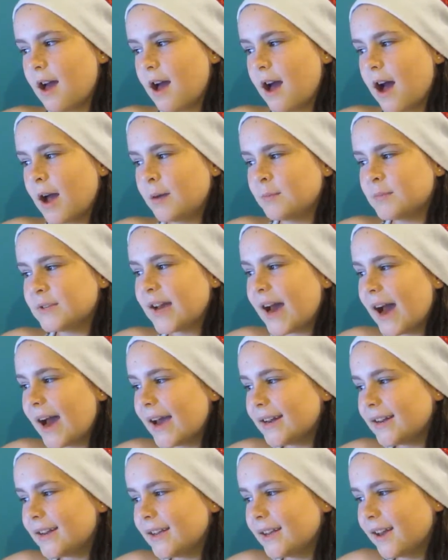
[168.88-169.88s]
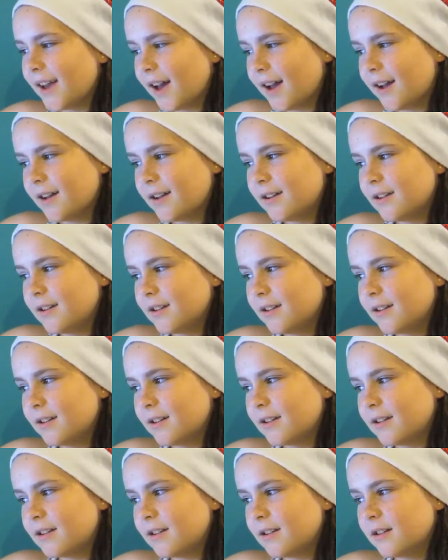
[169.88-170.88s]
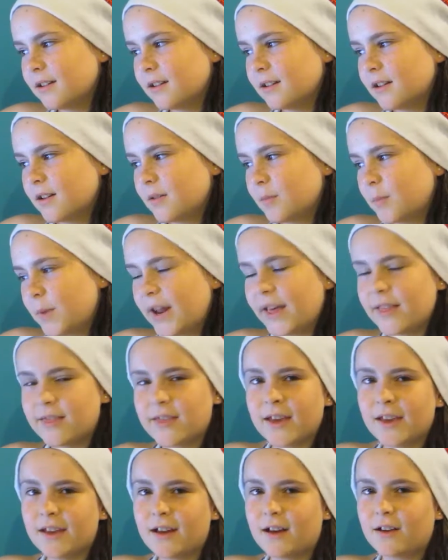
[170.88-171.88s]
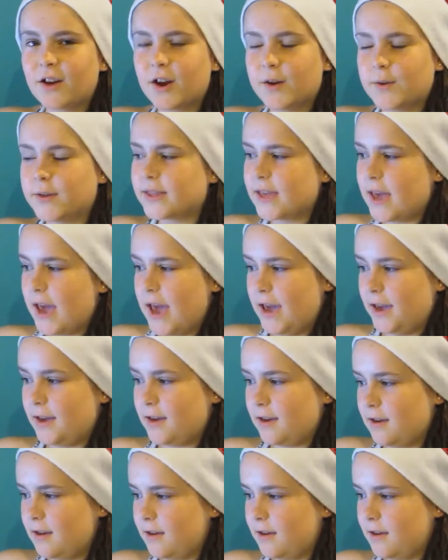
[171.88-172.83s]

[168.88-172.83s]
I'm tied here, but I think I'll go with cake.